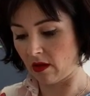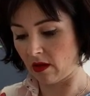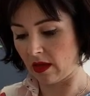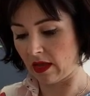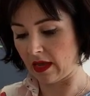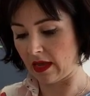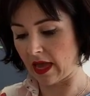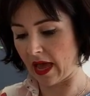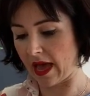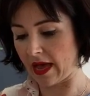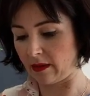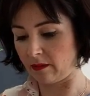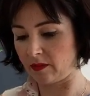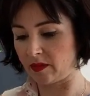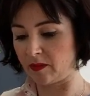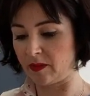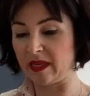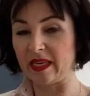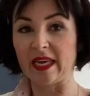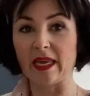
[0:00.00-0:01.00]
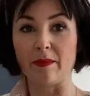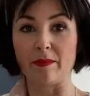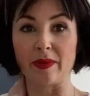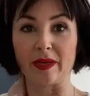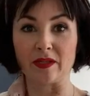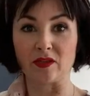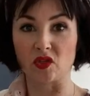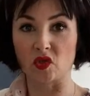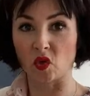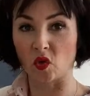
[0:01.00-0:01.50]
it helps me keep
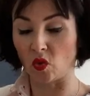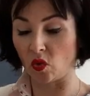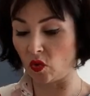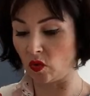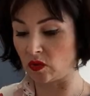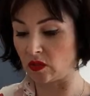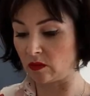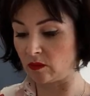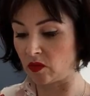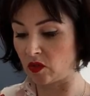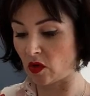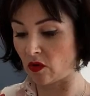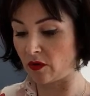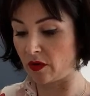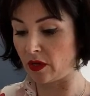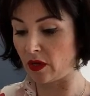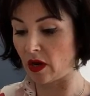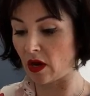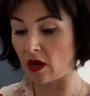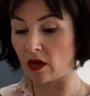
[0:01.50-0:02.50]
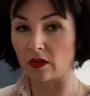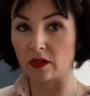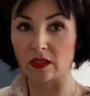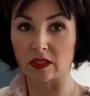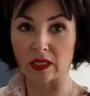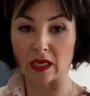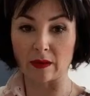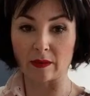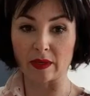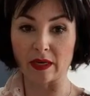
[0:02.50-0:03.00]
it taut. I'm sorry you can't
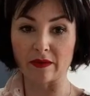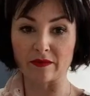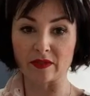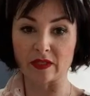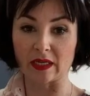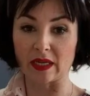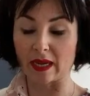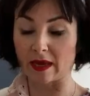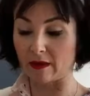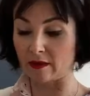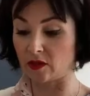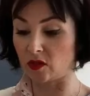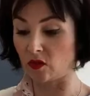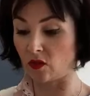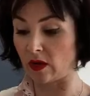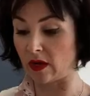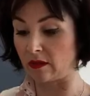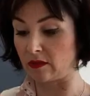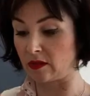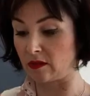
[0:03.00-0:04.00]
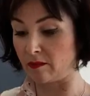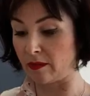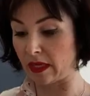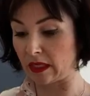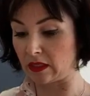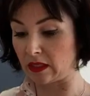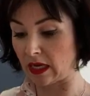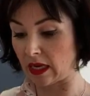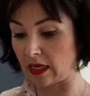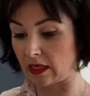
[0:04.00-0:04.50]
see. I'm going to have to get sort out some
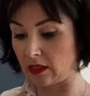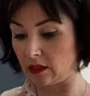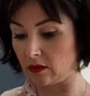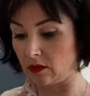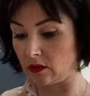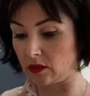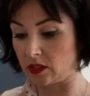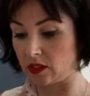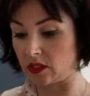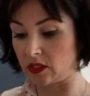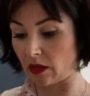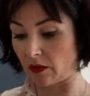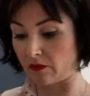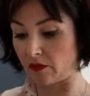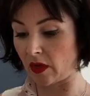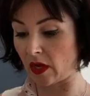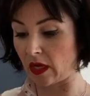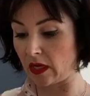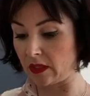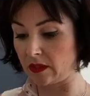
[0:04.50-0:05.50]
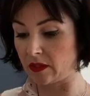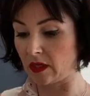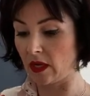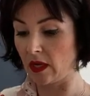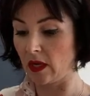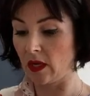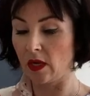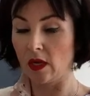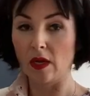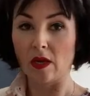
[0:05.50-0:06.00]
better angles and stuff, guys.
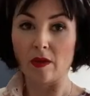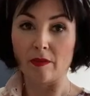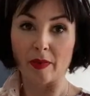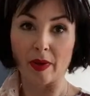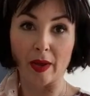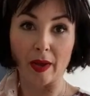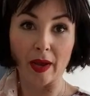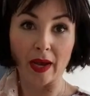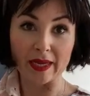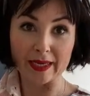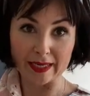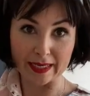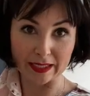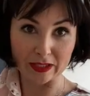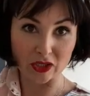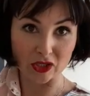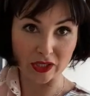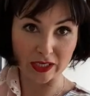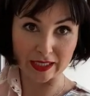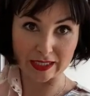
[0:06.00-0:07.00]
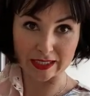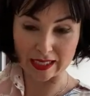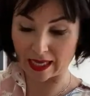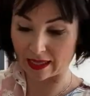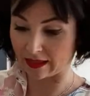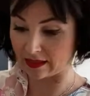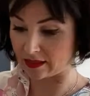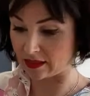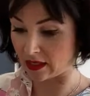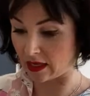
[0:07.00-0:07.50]
But I literally
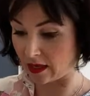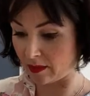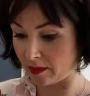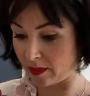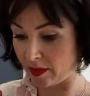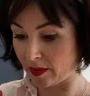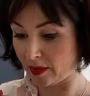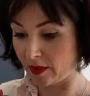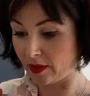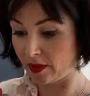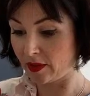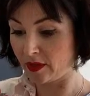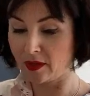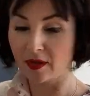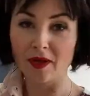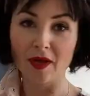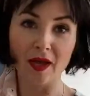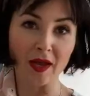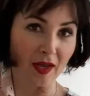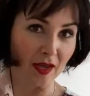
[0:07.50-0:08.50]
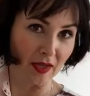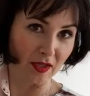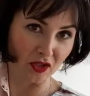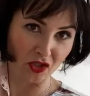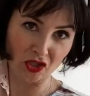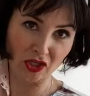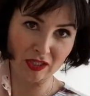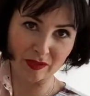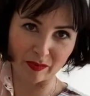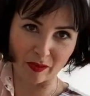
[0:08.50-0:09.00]
set this up
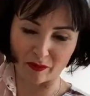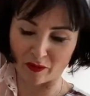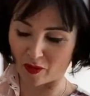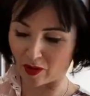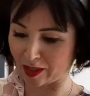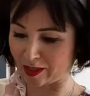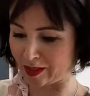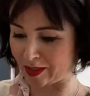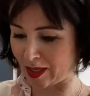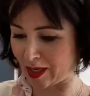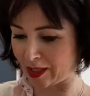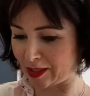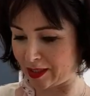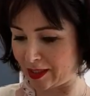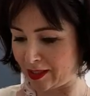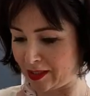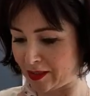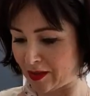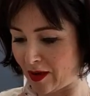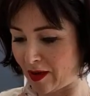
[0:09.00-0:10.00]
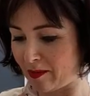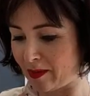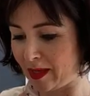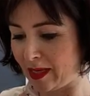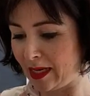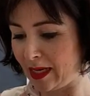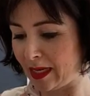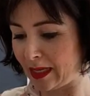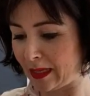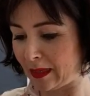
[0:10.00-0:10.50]
just before I started, so I'm a
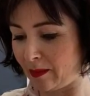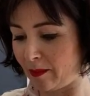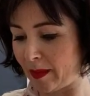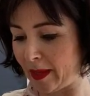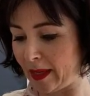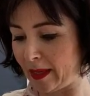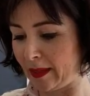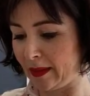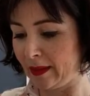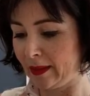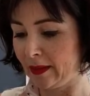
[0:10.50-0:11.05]
little bit,